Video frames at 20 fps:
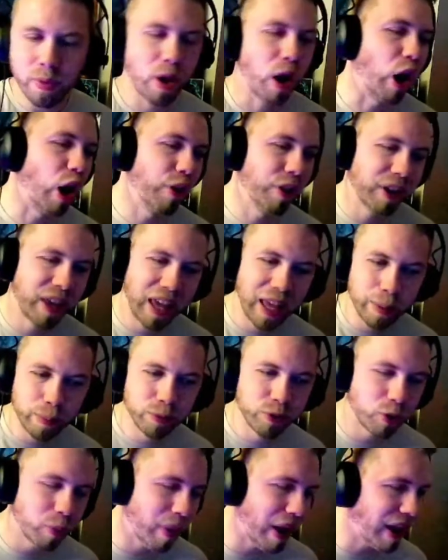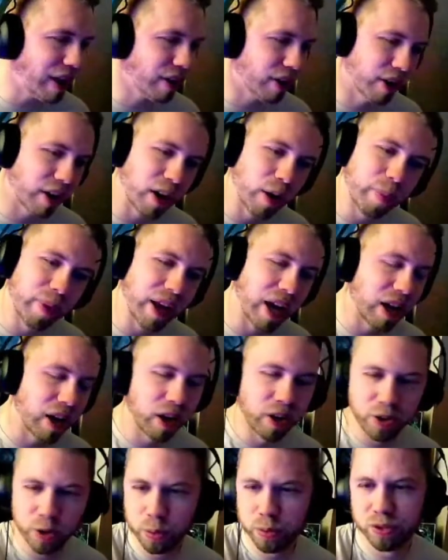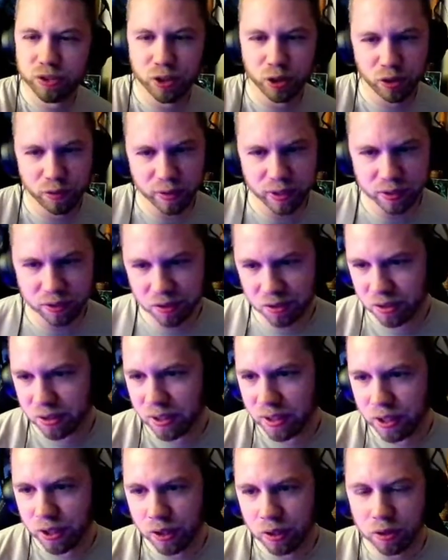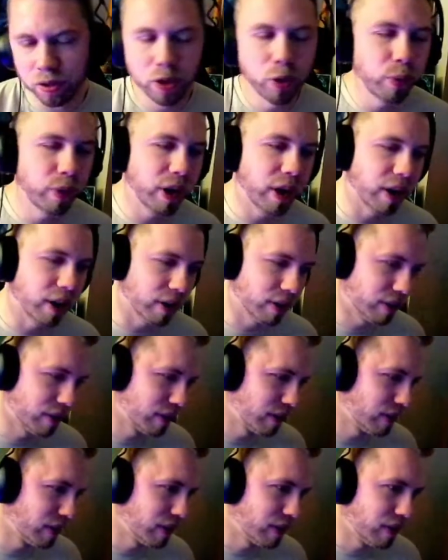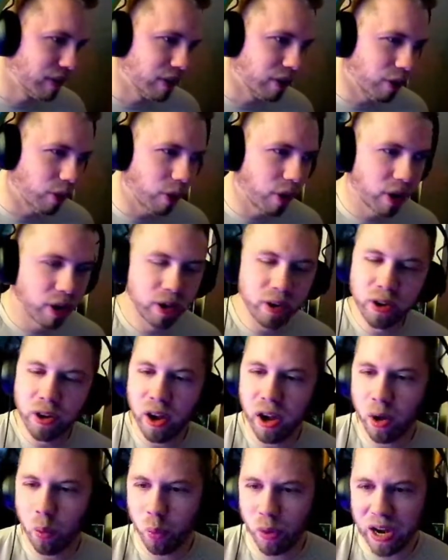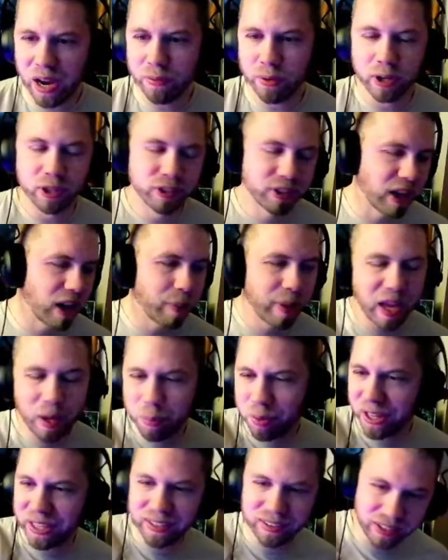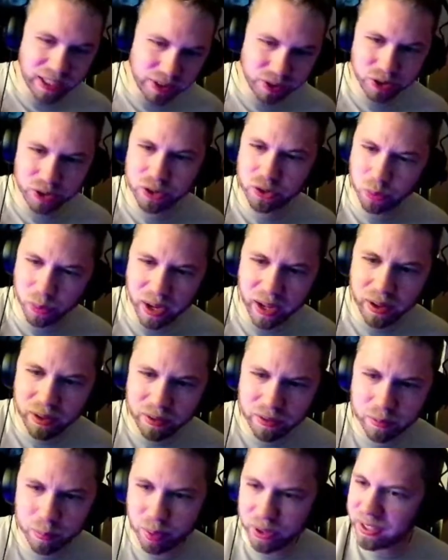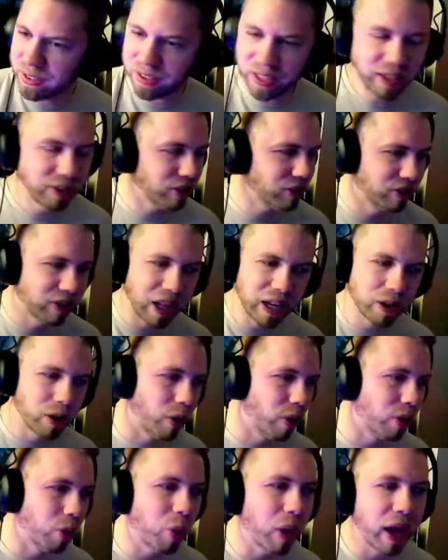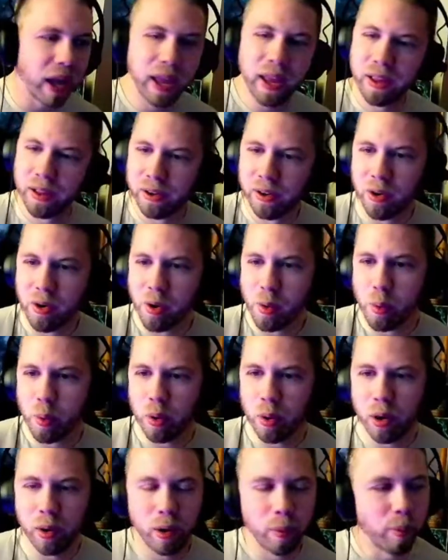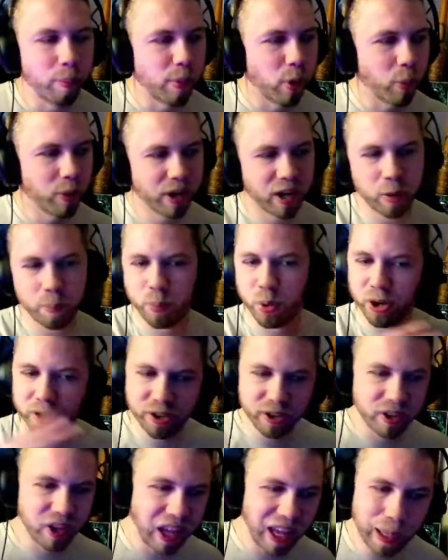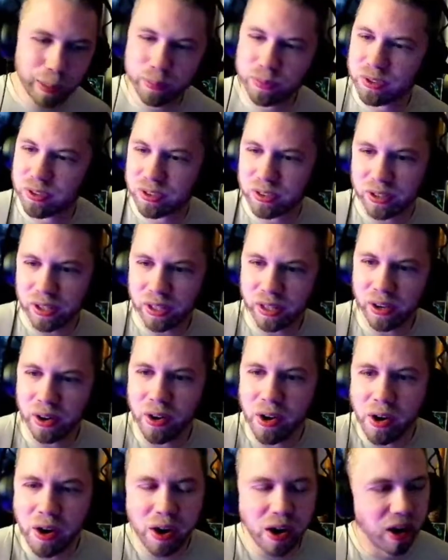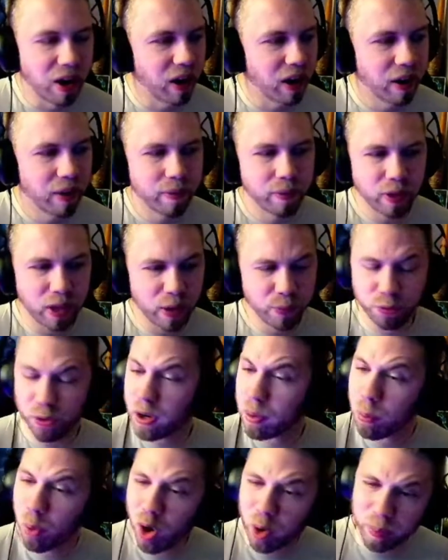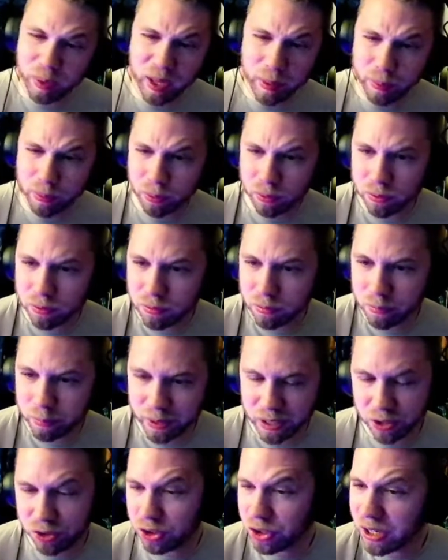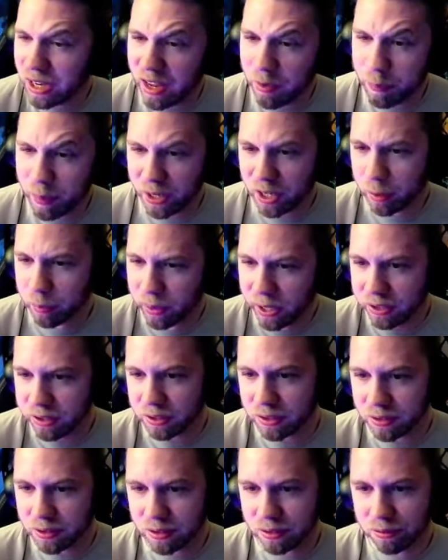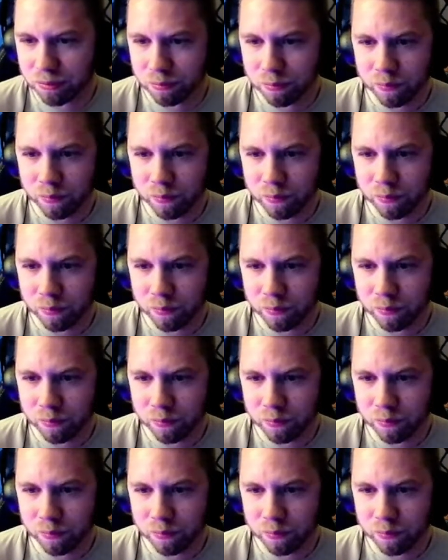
All the games you make are going to be on our new service, Luna, or uh, whatever. It's going to be on PlayStation as well. PlayStation's not going away, but we're going to put your games uh, in front of more people because you're going to have bigger budgets.